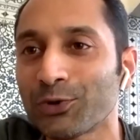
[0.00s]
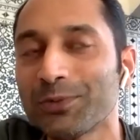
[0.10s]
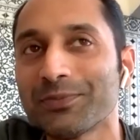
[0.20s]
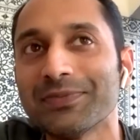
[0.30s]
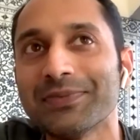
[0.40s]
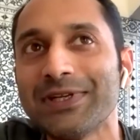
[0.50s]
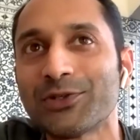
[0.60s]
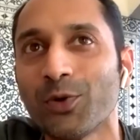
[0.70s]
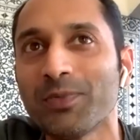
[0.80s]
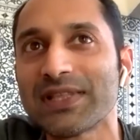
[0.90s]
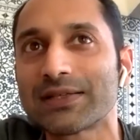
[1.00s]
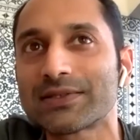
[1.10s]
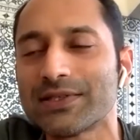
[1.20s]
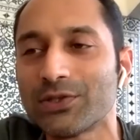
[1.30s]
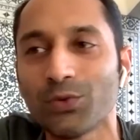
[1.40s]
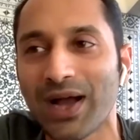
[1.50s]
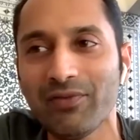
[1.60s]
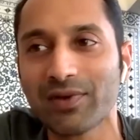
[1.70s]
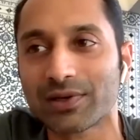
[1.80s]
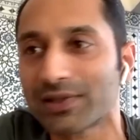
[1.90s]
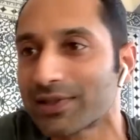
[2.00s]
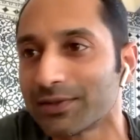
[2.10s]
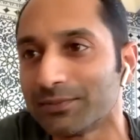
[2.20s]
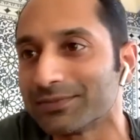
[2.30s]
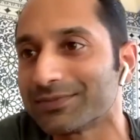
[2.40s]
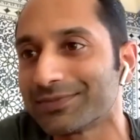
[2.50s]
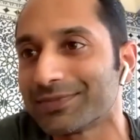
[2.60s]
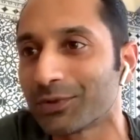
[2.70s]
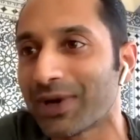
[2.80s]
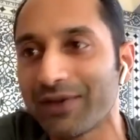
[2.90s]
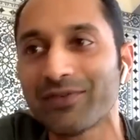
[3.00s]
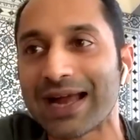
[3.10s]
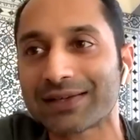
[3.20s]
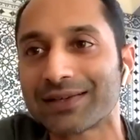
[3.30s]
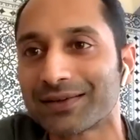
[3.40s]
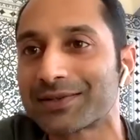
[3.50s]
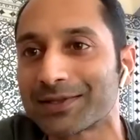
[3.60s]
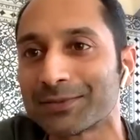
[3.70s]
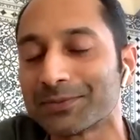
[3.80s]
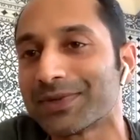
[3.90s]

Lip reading: to him, he told me that, see, you have a rhythm. You have an acting rhythm.